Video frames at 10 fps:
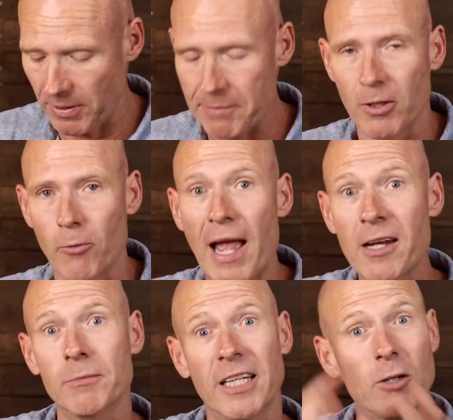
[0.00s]
the people
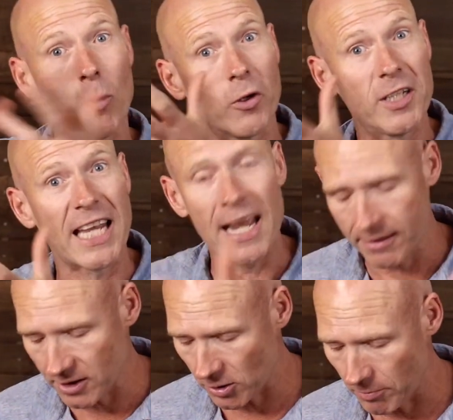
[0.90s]
around them in order to
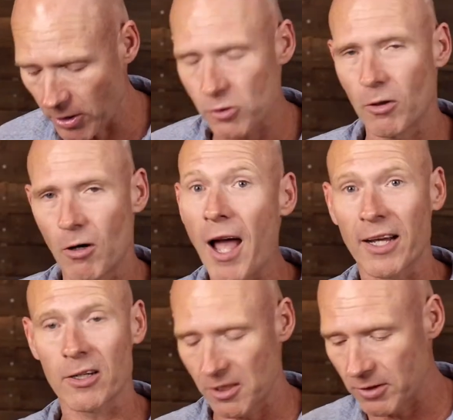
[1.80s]
get this emotional high
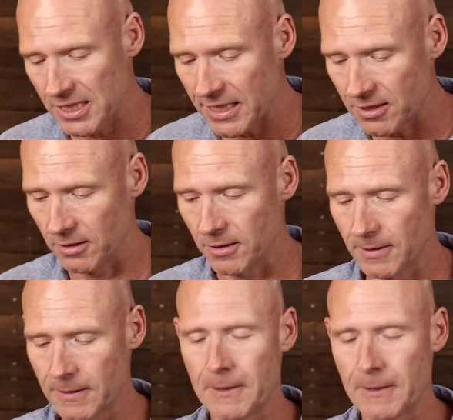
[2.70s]
because they're addicted.